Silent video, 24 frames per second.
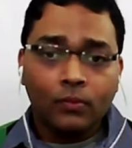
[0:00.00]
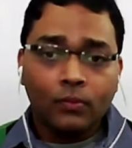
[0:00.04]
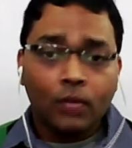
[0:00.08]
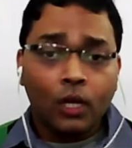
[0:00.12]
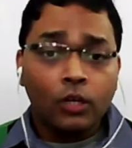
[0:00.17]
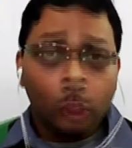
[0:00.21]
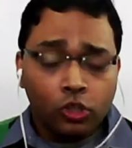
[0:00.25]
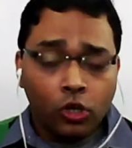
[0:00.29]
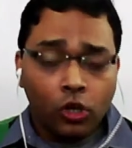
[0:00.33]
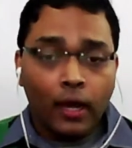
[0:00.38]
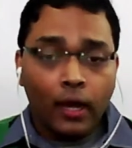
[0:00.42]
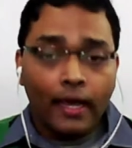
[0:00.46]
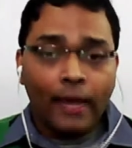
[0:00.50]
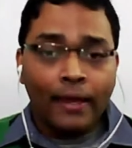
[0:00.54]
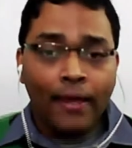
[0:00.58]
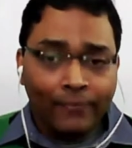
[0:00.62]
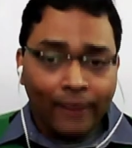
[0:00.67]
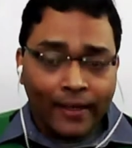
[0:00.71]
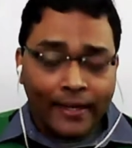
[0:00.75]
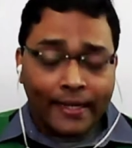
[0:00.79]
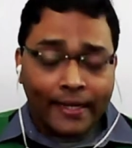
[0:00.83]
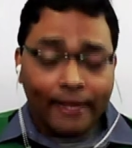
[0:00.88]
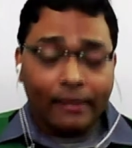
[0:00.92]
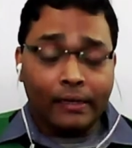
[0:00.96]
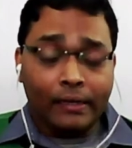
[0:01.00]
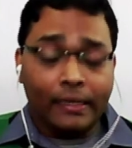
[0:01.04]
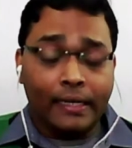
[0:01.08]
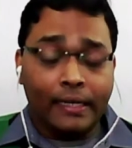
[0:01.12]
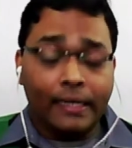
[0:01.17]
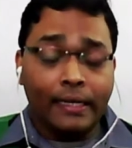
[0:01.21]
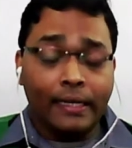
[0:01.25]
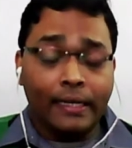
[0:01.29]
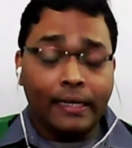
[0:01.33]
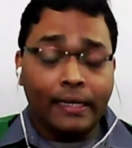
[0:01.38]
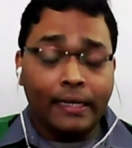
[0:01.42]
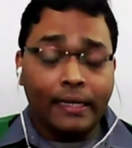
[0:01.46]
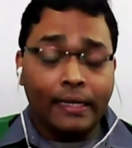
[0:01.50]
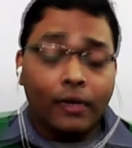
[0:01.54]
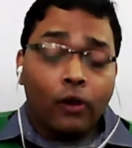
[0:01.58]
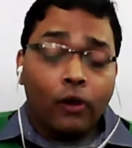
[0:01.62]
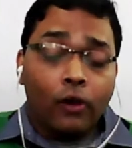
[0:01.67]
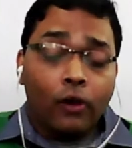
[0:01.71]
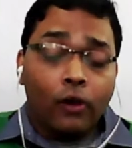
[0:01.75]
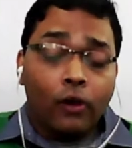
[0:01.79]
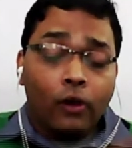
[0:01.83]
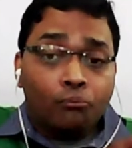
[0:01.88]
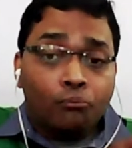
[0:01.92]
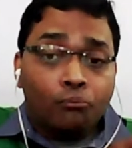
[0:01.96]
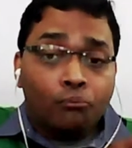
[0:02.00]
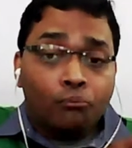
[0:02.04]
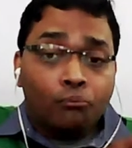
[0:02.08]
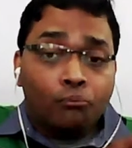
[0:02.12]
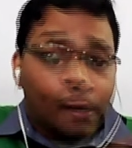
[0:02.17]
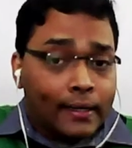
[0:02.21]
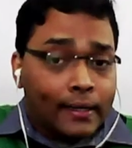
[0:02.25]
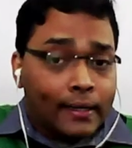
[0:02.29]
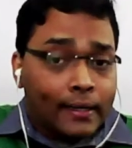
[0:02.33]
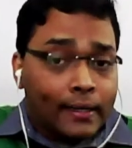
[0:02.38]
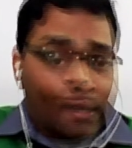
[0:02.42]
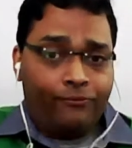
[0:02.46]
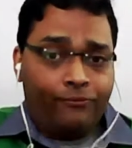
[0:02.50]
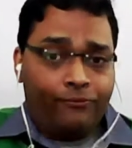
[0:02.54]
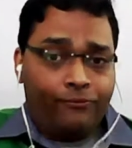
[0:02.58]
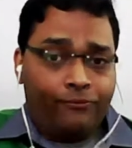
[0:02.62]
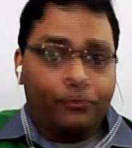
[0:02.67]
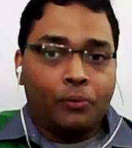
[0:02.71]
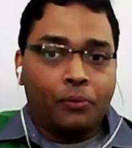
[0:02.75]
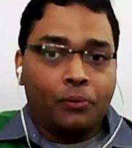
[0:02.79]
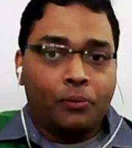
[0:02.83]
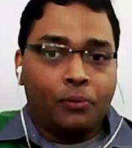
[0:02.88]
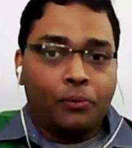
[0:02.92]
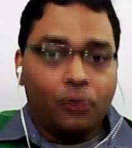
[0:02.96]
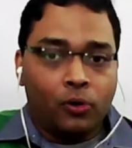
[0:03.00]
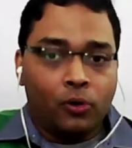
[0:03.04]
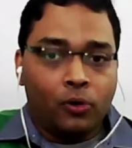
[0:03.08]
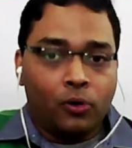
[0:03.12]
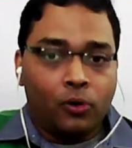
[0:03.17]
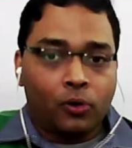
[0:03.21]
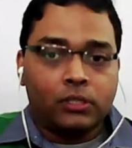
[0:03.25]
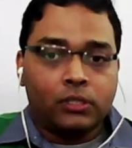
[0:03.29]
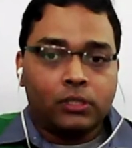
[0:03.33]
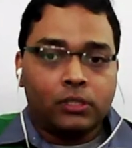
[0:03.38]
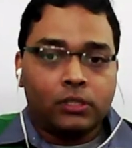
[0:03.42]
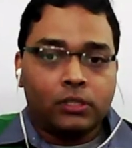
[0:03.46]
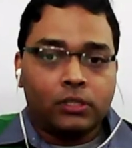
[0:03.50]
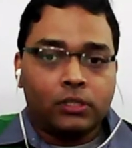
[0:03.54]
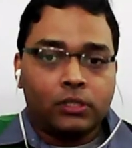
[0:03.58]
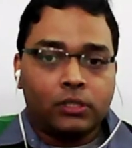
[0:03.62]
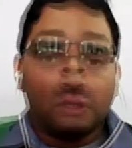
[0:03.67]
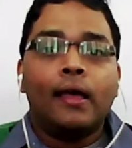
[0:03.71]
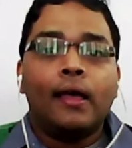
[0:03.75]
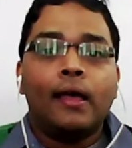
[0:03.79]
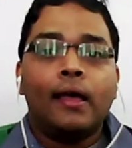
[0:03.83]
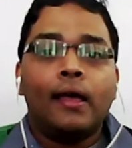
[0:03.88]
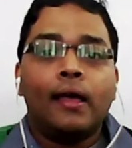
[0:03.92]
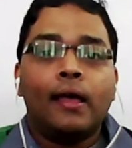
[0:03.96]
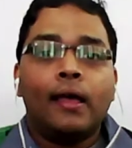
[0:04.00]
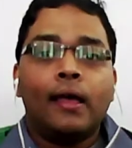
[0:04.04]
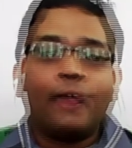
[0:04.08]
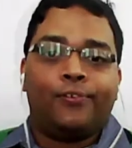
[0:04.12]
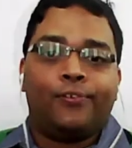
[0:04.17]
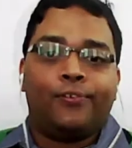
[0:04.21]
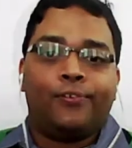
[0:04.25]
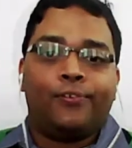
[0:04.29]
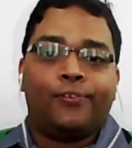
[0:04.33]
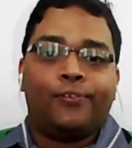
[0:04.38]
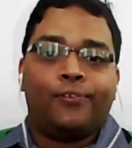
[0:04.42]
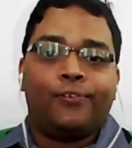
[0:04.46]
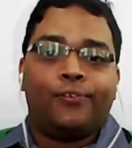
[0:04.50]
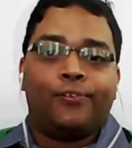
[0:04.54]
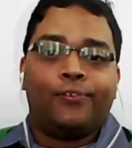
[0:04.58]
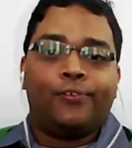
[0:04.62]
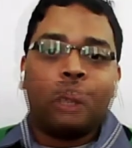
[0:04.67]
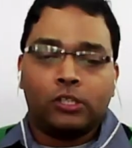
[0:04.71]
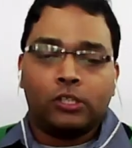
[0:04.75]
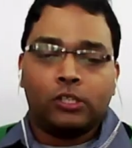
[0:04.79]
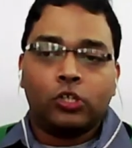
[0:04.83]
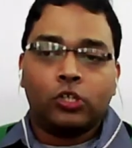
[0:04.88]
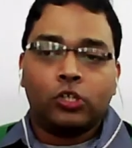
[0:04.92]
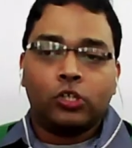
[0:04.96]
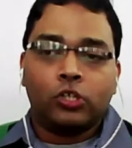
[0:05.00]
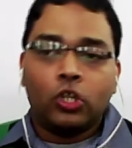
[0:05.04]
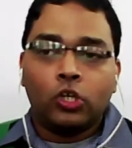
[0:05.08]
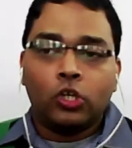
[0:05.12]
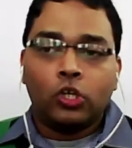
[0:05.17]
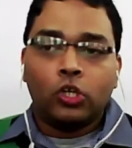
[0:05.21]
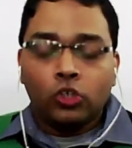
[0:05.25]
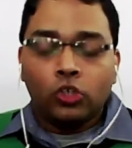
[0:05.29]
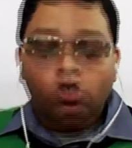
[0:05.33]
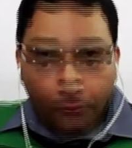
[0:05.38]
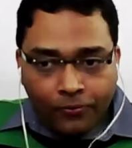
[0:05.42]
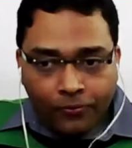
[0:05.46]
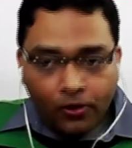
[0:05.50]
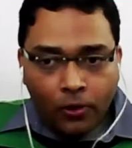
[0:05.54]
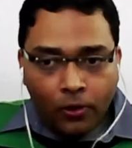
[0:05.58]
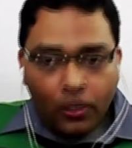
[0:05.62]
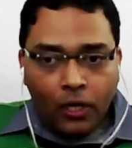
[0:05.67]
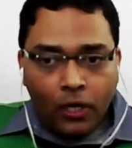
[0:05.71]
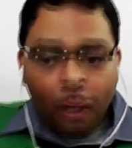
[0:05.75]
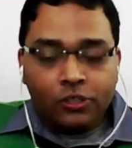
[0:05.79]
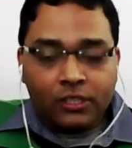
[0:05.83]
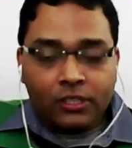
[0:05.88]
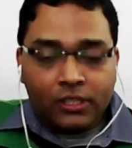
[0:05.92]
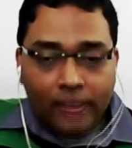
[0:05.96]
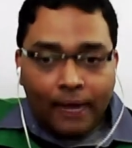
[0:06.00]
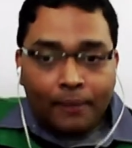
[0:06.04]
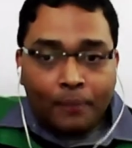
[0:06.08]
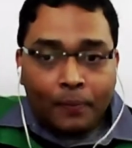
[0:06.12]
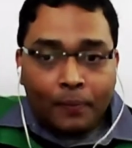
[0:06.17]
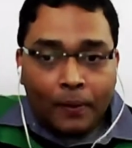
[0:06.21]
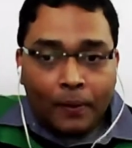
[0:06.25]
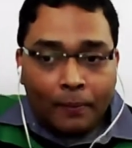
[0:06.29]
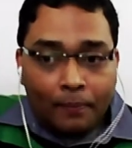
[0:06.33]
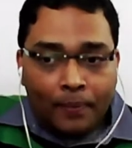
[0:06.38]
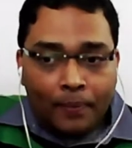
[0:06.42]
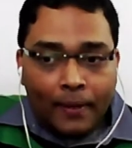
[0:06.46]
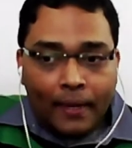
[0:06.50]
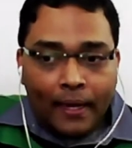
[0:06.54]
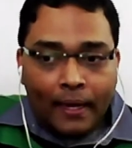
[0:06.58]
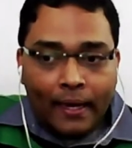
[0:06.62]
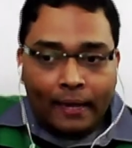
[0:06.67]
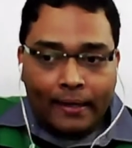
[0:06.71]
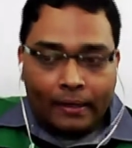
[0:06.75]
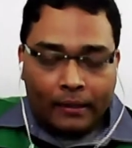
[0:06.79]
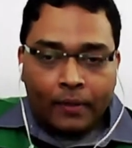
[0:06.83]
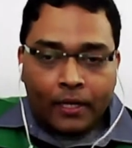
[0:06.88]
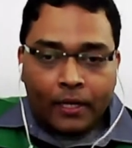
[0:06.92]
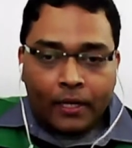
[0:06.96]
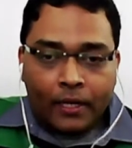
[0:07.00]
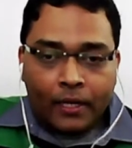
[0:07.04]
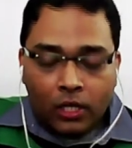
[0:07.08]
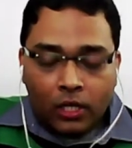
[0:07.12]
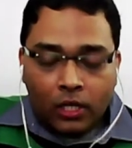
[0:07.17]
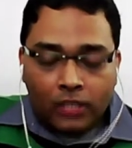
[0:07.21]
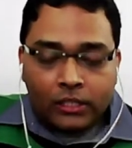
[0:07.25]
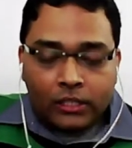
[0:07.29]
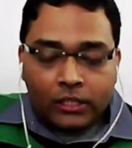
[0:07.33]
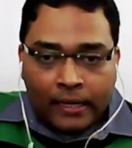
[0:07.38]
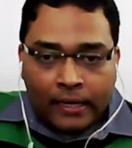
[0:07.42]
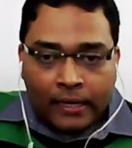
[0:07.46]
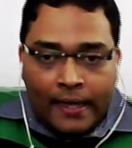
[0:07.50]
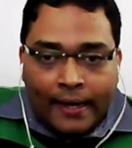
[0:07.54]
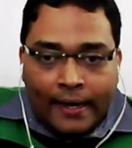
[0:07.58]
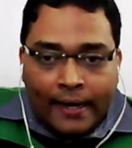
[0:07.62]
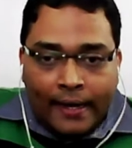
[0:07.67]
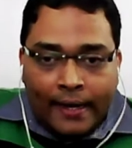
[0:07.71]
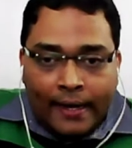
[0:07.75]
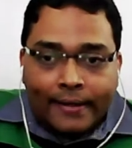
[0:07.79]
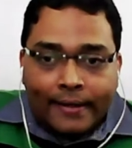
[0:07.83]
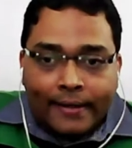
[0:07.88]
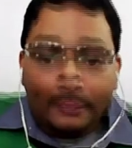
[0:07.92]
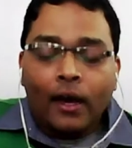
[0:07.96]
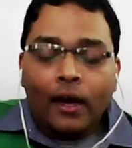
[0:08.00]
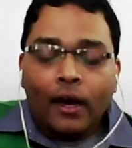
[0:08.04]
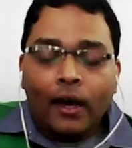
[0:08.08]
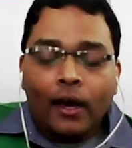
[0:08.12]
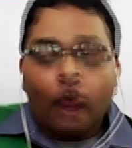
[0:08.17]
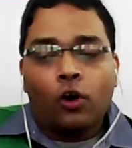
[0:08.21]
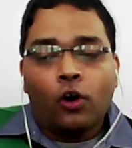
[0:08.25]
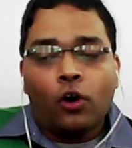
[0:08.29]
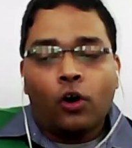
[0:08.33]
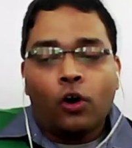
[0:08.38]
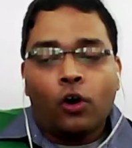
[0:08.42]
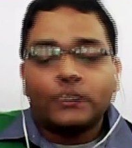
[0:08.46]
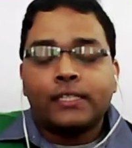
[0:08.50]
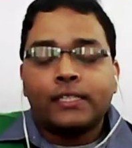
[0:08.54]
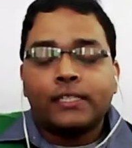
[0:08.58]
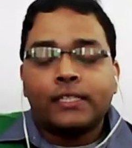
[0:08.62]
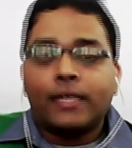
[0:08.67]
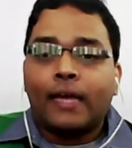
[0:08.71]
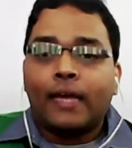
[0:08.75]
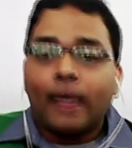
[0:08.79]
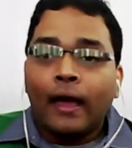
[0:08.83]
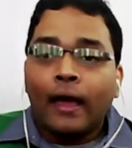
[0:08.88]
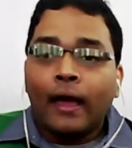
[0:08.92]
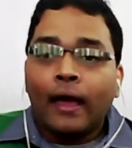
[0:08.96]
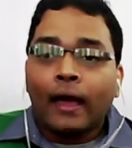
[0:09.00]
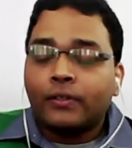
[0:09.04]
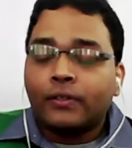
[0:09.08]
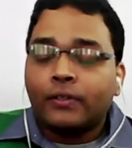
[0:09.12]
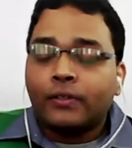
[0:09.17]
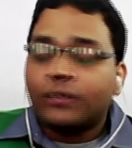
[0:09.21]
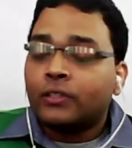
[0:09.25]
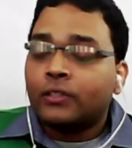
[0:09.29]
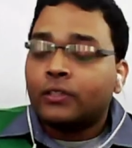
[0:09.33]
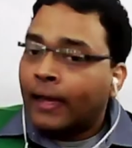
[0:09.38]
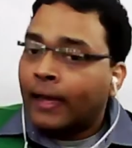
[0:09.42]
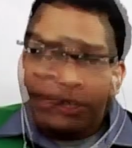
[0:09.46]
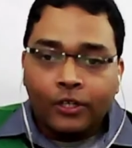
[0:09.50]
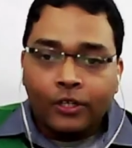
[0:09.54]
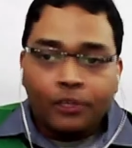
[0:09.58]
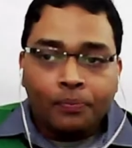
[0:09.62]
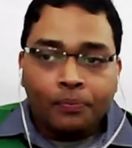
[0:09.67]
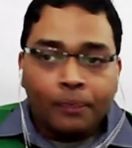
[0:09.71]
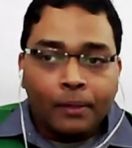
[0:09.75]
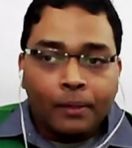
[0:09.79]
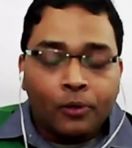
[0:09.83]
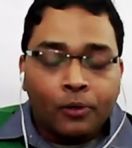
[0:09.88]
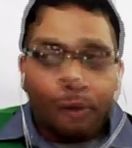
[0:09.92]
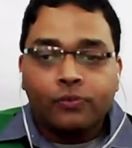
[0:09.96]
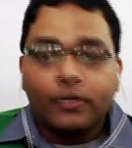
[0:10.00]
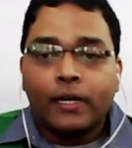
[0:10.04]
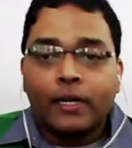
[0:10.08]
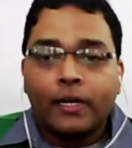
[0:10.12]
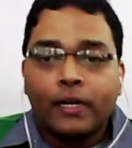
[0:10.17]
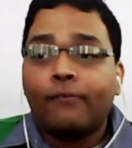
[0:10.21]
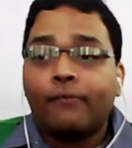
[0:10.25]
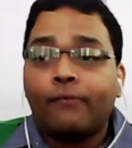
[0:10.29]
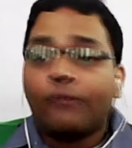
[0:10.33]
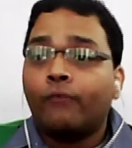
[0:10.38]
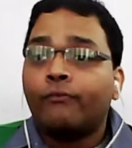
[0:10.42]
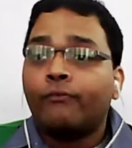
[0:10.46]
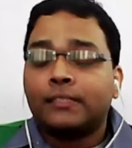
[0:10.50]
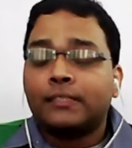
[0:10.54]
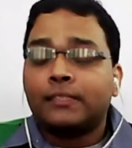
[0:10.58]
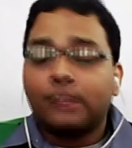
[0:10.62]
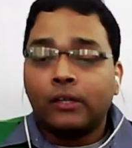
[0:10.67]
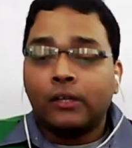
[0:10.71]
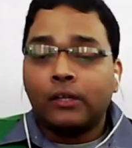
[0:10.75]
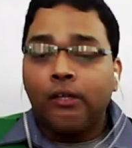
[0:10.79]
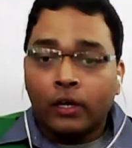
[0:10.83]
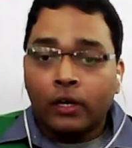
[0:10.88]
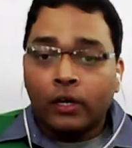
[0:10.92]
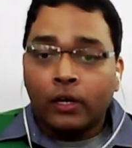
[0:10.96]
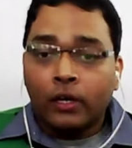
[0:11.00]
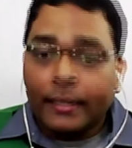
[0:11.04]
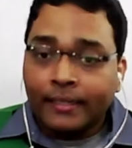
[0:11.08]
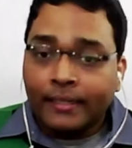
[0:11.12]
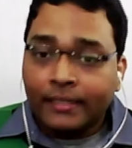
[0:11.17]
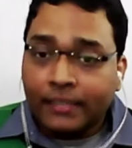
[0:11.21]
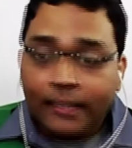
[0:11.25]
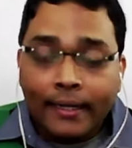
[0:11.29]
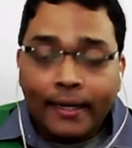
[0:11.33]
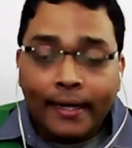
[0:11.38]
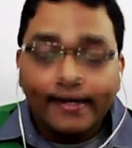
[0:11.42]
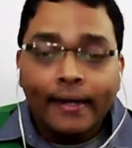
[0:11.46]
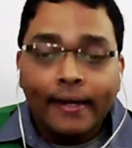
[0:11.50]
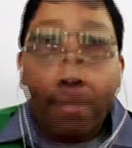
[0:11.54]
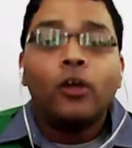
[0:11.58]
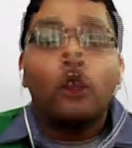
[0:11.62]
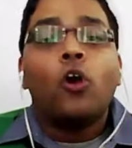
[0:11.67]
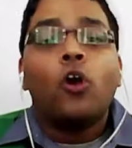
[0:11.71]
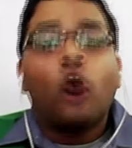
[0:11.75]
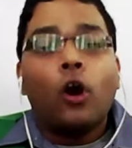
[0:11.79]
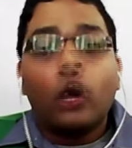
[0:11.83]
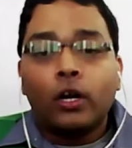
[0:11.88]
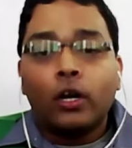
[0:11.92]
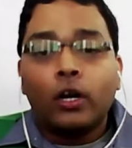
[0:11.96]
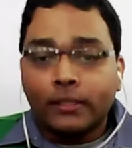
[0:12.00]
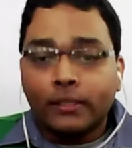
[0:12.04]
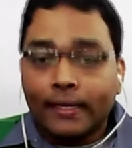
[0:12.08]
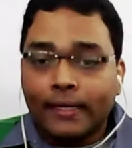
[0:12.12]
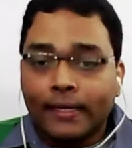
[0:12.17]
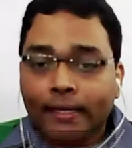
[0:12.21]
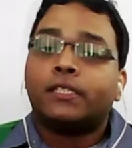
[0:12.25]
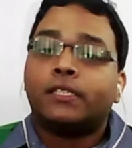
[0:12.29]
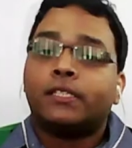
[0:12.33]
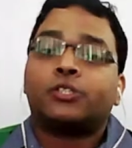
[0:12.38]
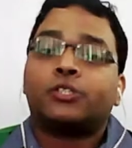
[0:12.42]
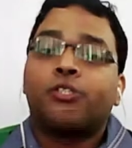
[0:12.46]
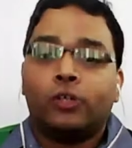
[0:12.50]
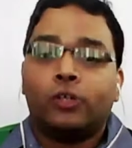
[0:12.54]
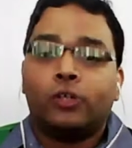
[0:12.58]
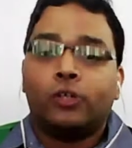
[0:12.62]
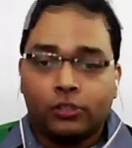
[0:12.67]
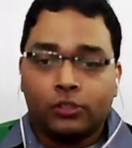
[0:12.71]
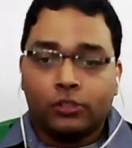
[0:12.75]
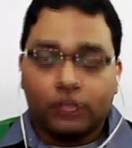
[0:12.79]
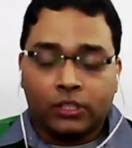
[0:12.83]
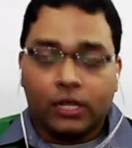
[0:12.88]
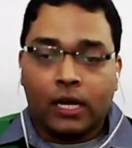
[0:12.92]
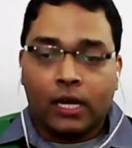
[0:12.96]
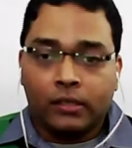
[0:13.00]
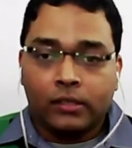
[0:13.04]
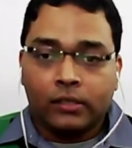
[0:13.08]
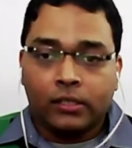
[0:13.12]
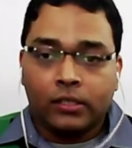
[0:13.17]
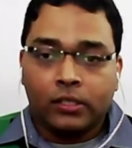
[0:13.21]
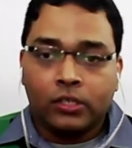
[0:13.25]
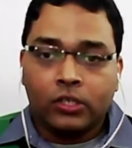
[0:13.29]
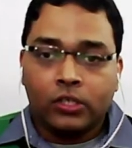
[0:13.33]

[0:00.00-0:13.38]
So effectively, you have more time for your boards than for your mains. So before you start preparing, because right now obviously would have either your pre-boards would have already started or they are just going to start.